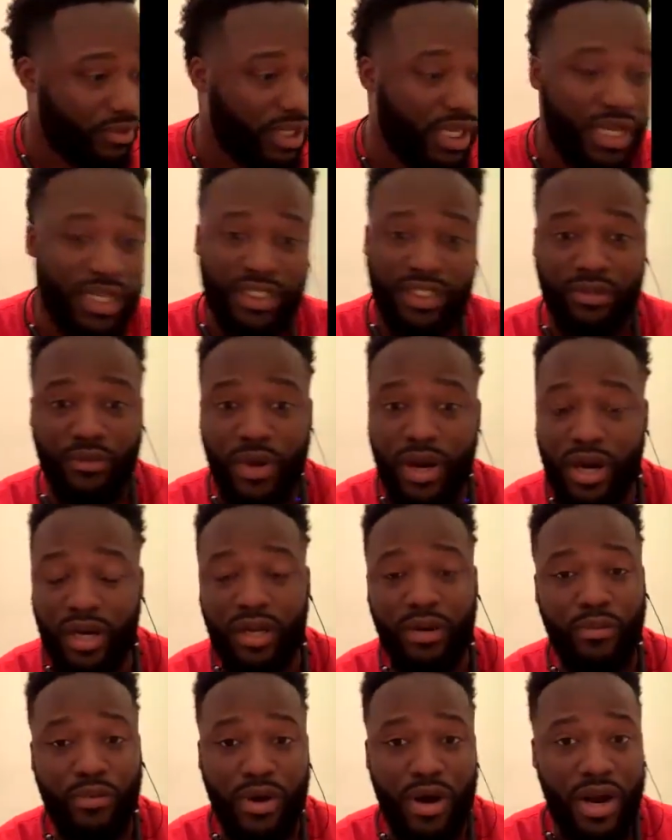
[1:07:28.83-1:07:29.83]
this, where
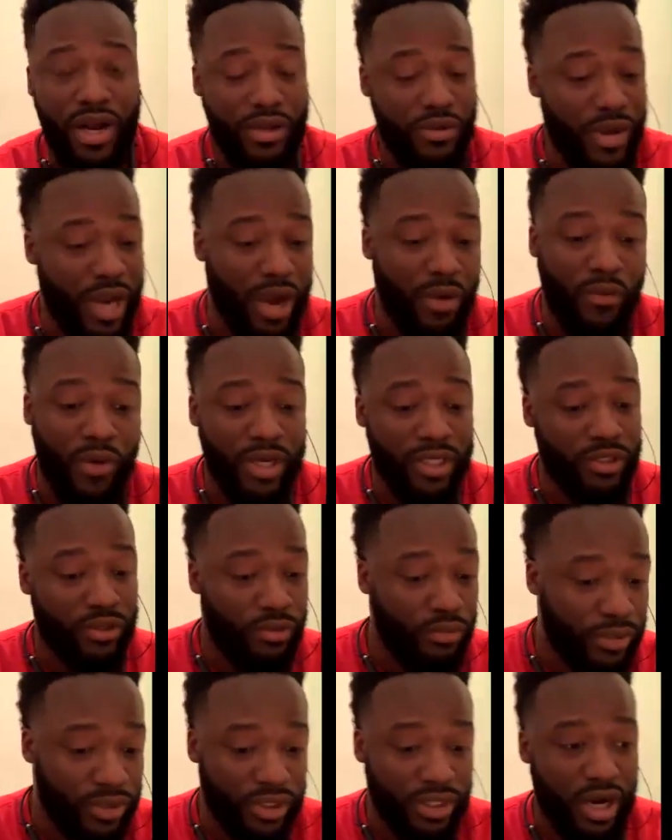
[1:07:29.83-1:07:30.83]
LeBron, you got one
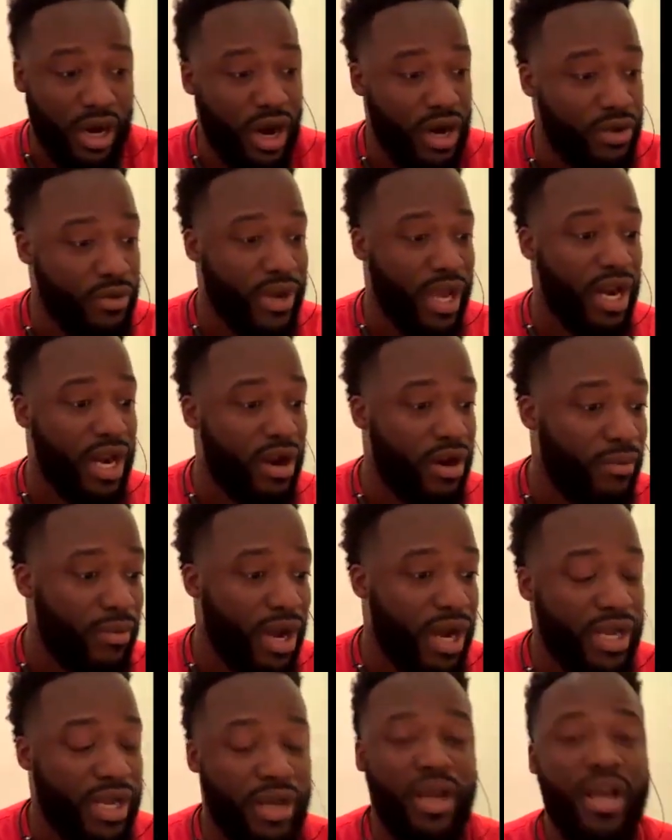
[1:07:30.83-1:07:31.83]
superstar and you got
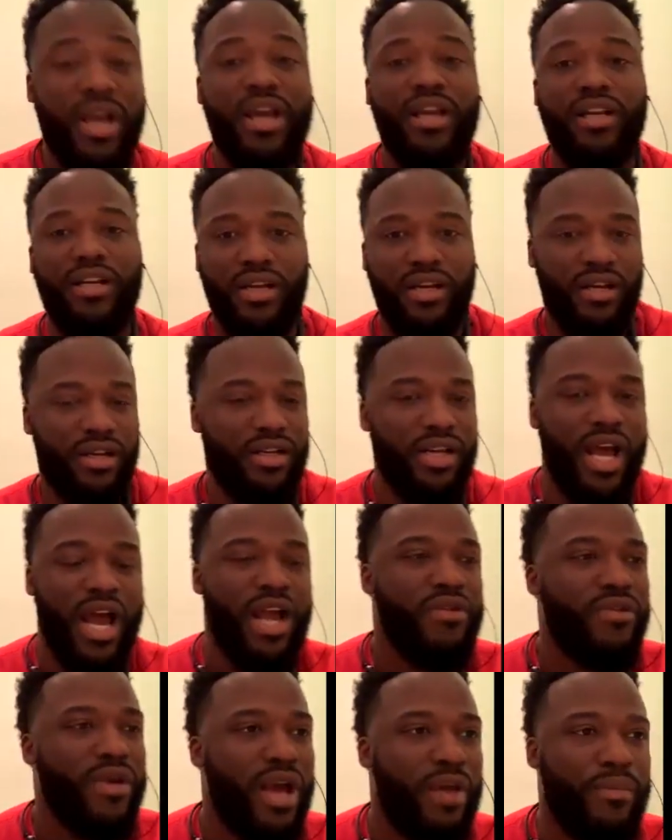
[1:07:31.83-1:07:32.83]
everybody else.
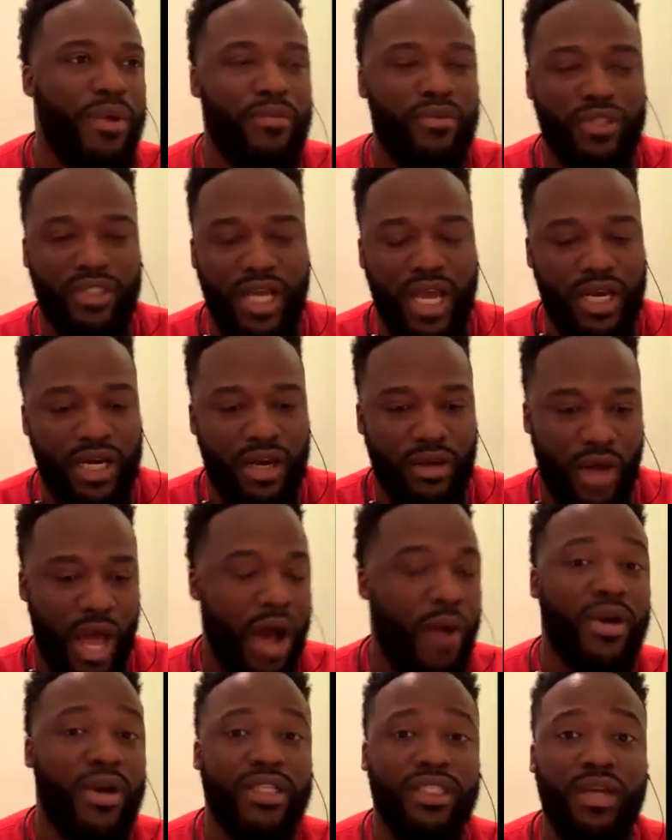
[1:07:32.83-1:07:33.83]
Now you got people stacking up.
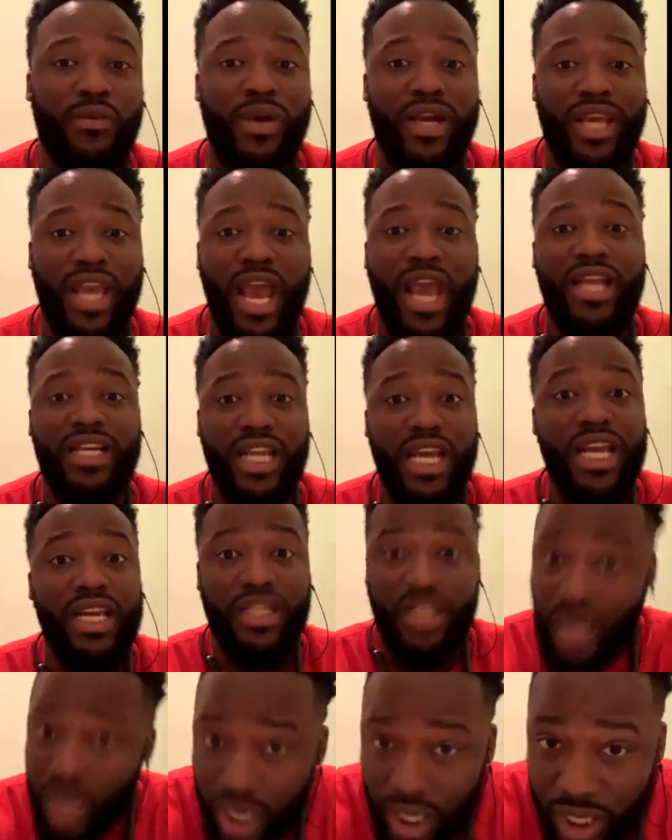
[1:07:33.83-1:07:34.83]
I want to see what
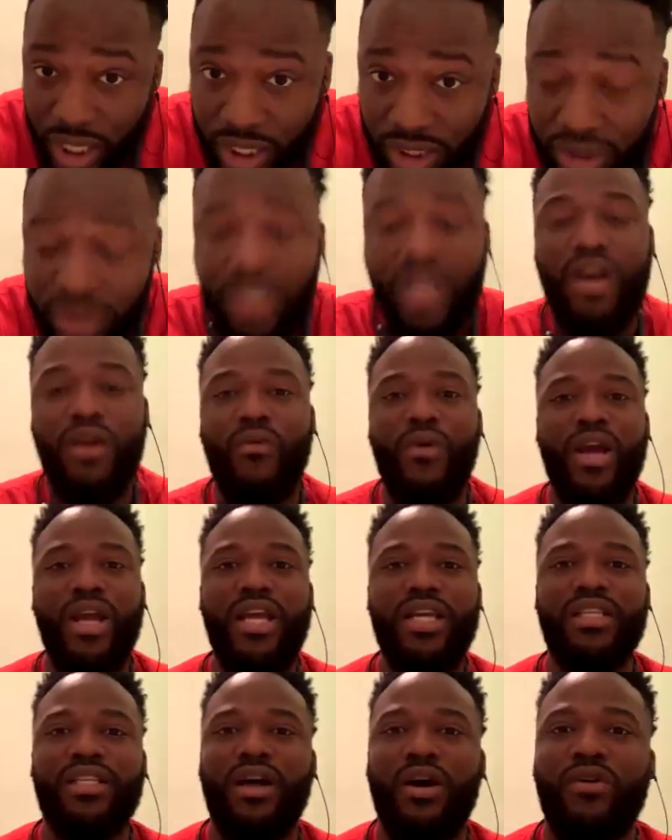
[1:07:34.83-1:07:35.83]
KD does when
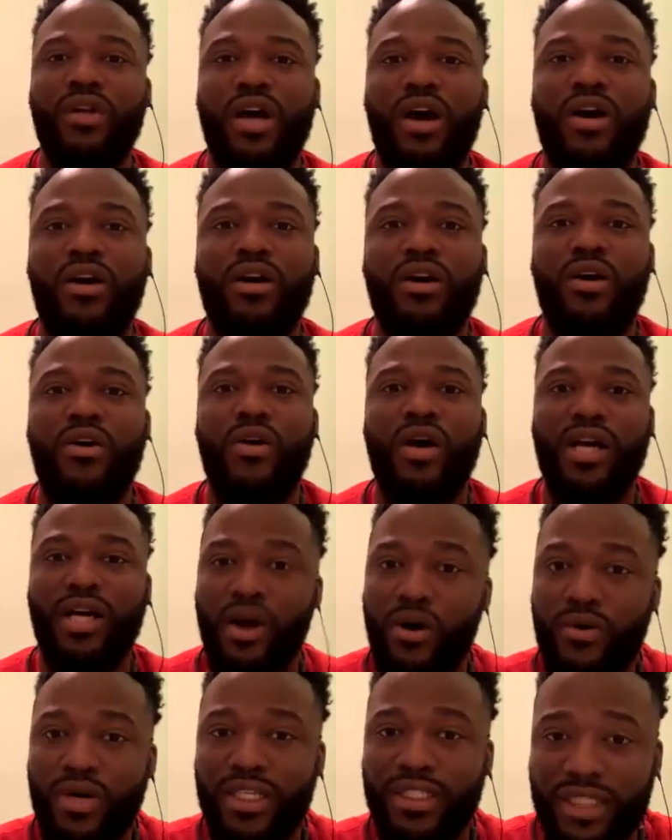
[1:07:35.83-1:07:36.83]
he's no longer on
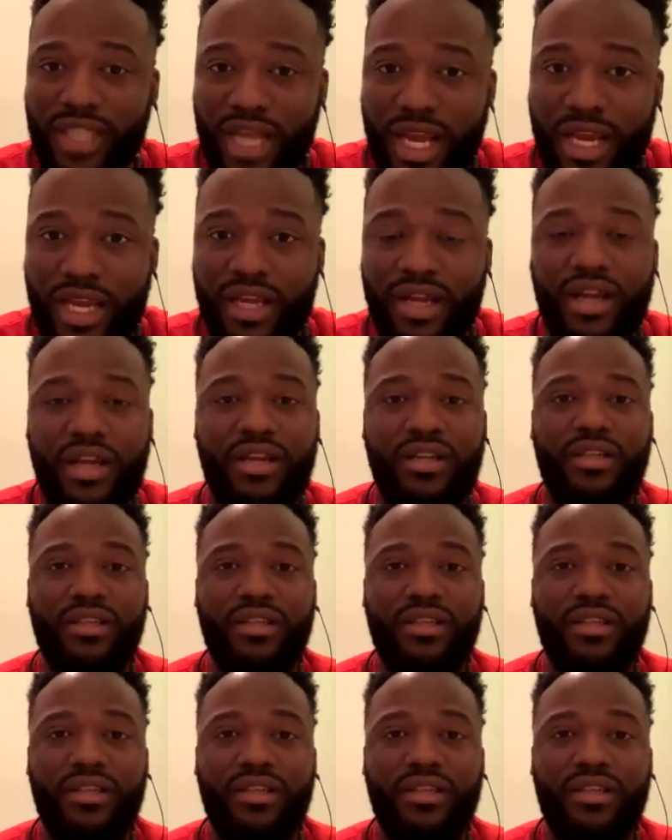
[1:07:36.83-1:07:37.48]
Golden State.